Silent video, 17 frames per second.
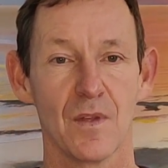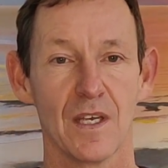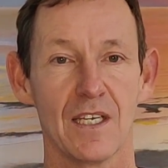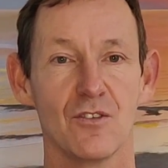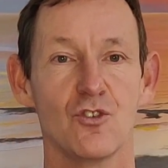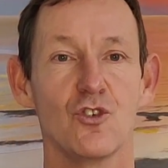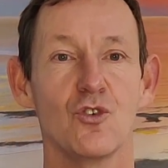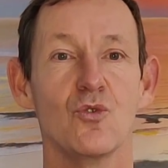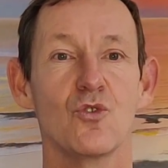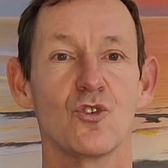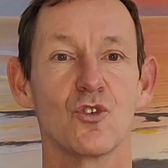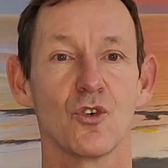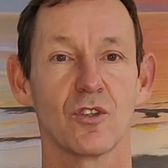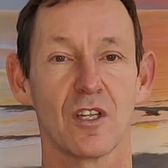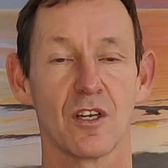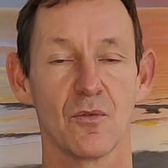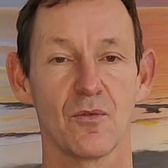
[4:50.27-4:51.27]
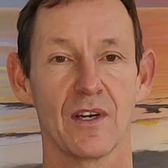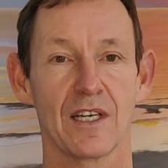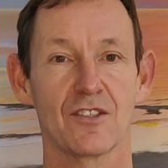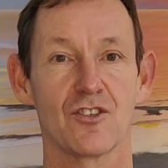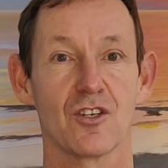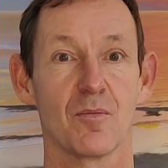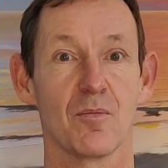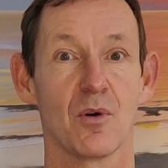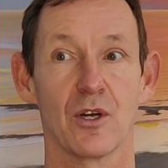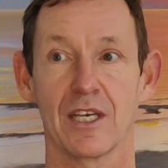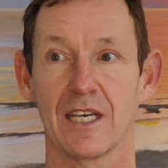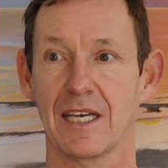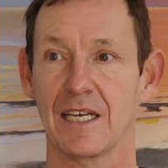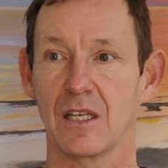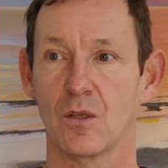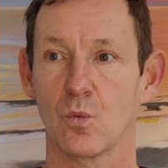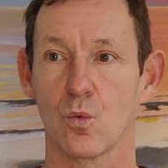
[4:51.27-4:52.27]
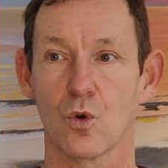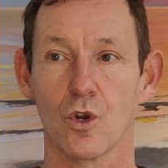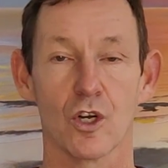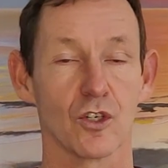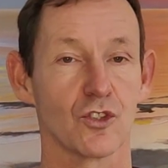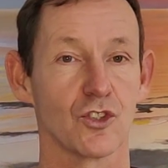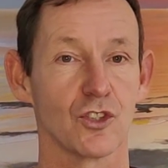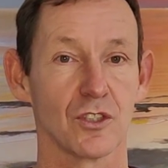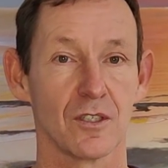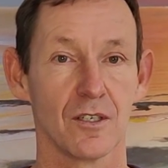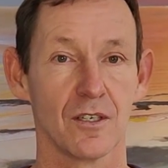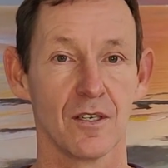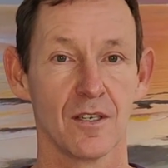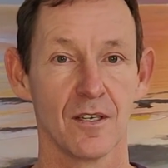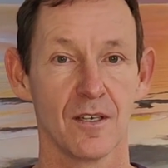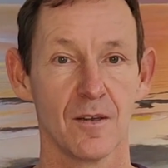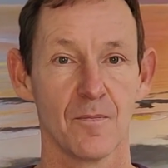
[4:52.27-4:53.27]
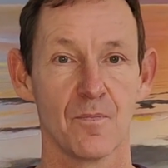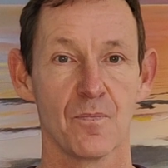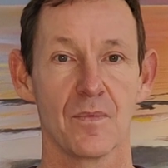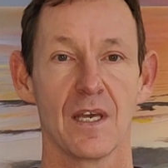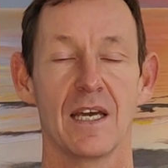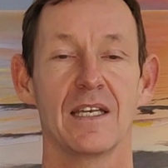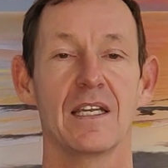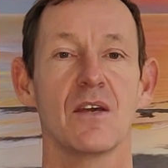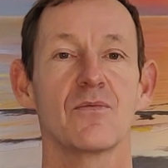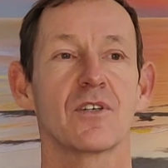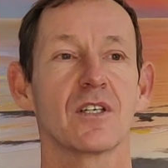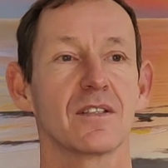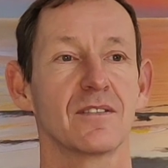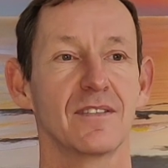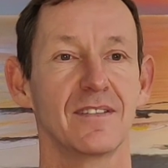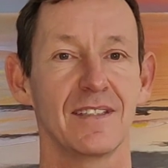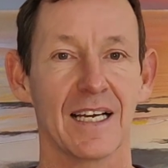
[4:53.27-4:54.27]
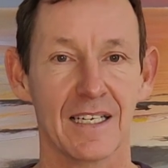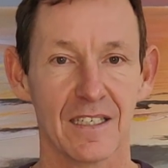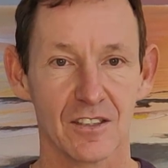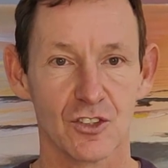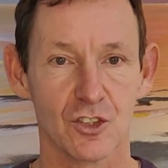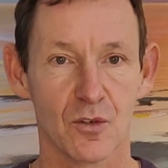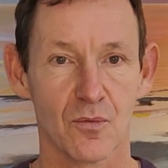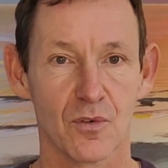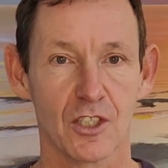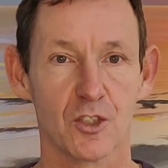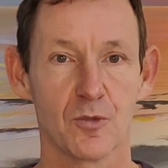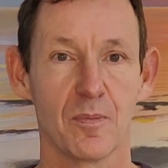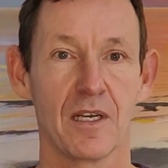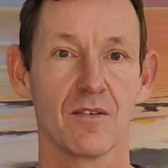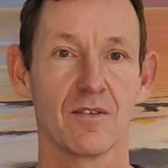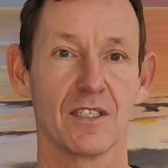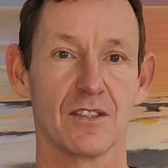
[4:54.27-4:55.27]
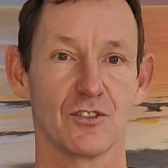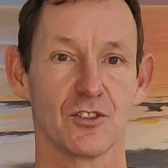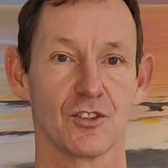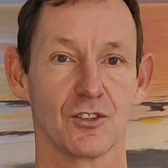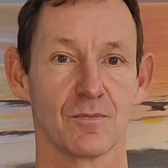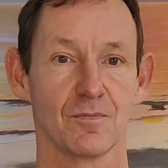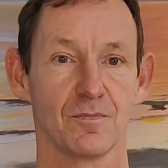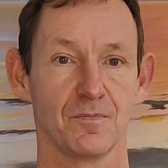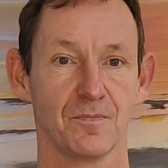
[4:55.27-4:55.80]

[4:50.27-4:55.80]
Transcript: induce certain effects in the body, and it works. And they've got decades of experience.